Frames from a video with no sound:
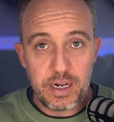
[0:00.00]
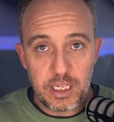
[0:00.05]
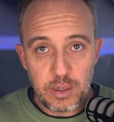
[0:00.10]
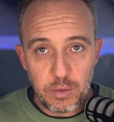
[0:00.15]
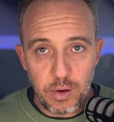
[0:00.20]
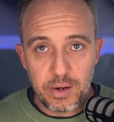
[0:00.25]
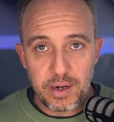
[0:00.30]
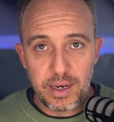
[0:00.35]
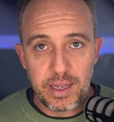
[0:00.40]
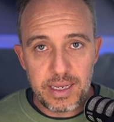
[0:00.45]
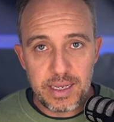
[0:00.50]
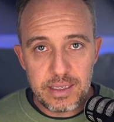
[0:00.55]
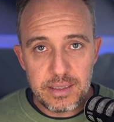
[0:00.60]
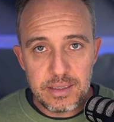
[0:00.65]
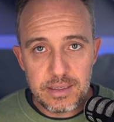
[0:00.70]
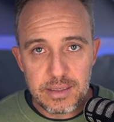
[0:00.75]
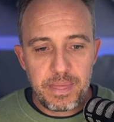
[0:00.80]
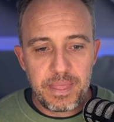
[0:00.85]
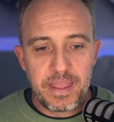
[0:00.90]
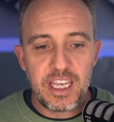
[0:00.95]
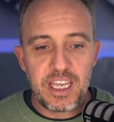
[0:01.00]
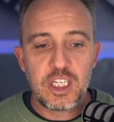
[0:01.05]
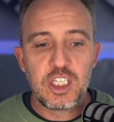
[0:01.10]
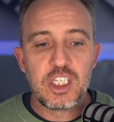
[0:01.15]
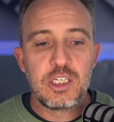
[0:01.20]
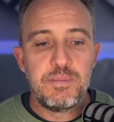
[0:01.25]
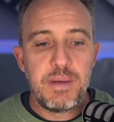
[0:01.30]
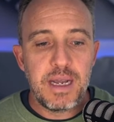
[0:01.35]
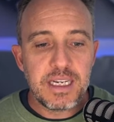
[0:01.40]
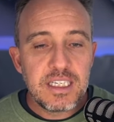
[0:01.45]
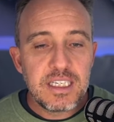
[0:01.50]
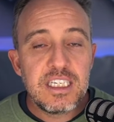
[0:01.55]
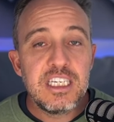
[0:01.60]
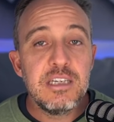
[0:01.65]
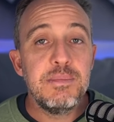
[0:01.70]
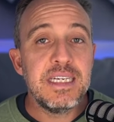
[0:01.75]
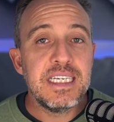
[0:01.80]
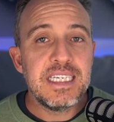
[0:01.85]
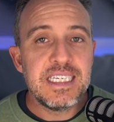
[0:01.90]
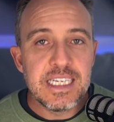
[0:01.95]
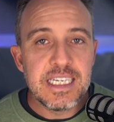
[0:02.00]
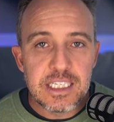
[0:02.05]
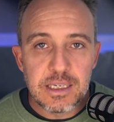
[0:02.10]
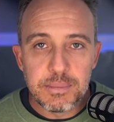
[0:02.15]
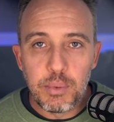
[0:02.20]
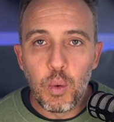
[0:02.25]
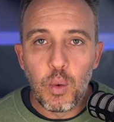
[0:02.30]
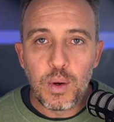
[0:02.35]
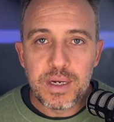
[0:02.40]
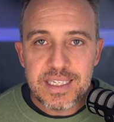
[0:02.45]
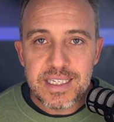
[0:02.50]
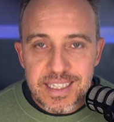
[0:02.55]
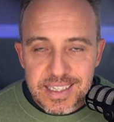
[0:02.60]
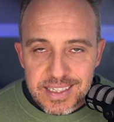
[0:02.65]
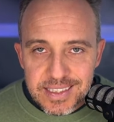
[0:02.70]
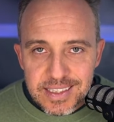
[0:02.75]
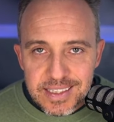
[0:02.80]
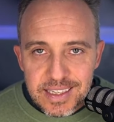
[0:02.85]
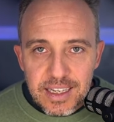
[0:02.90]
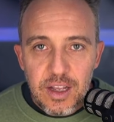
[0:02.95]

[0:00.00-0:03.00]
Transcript: your own leads, expect to be disappointed